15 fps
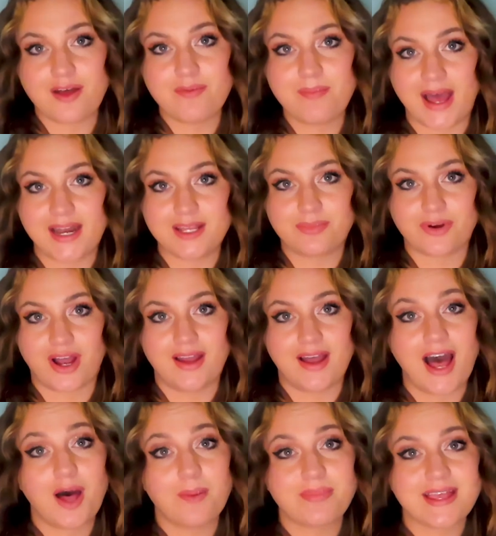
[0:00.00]
that Maddie brought
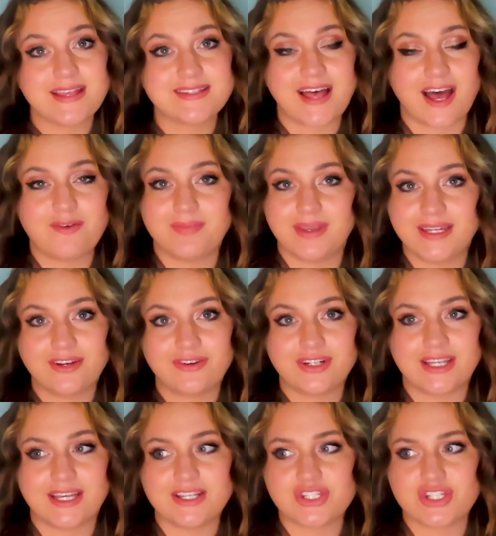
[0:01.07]
up is that media
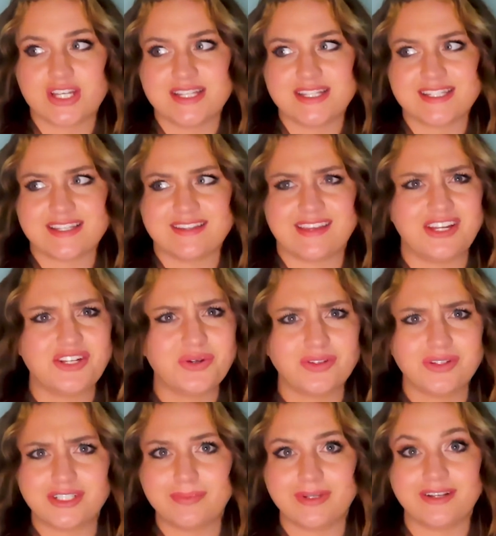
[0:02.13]
relations, they do a
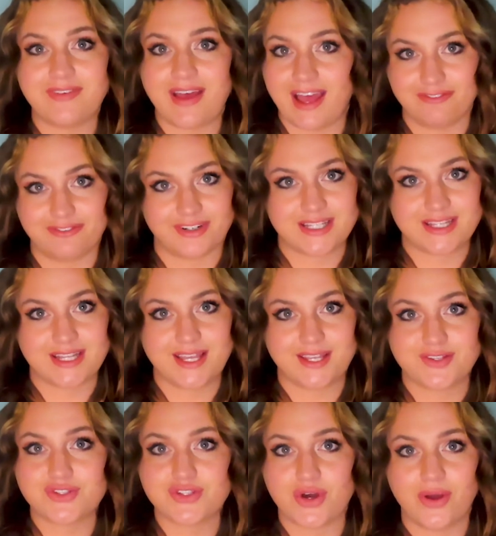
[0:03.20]
little bit of
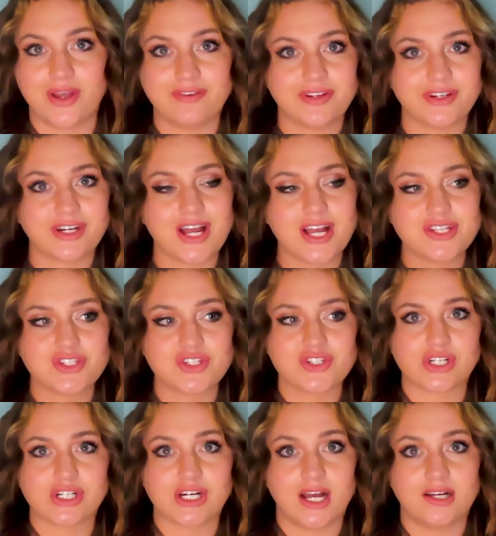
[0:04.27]
everything. So if you're
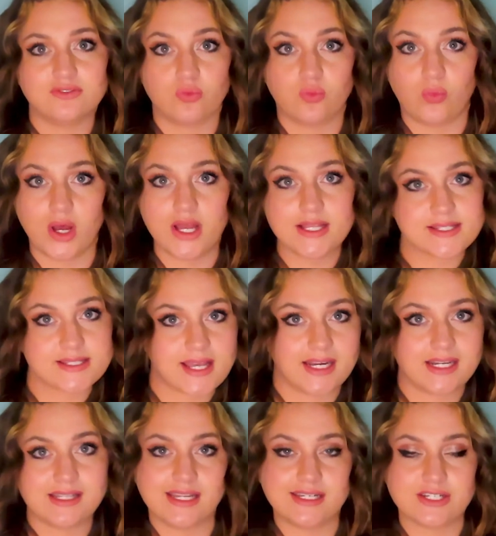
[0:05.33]
unsure of what
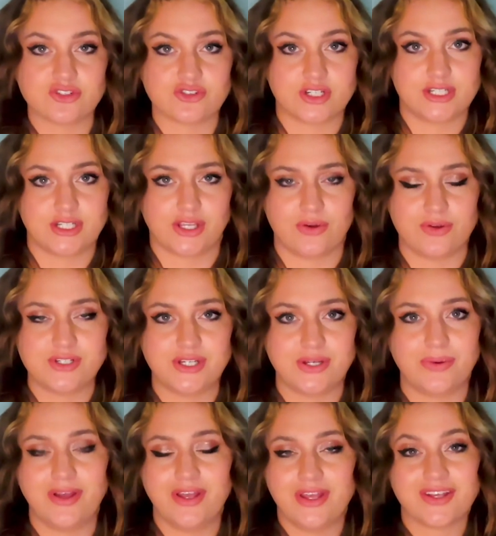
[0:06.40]
side of the industry to go
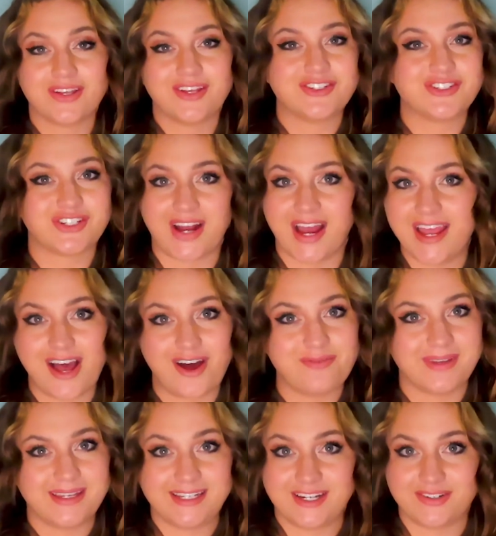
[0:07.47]
to, try out
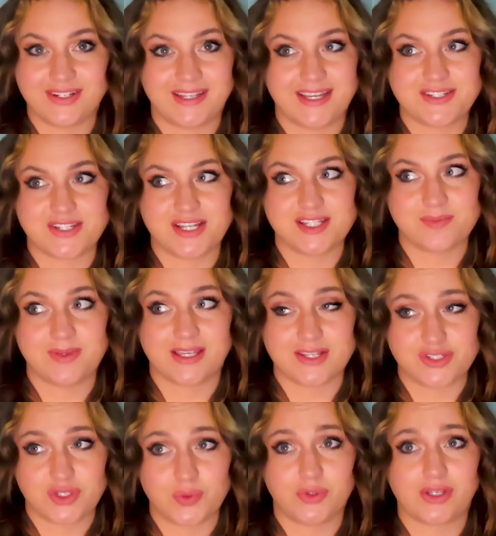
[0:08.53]
media relations
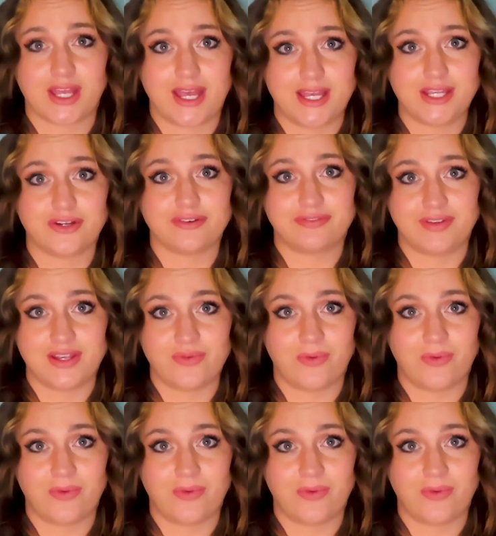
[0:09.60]
because you will get your feet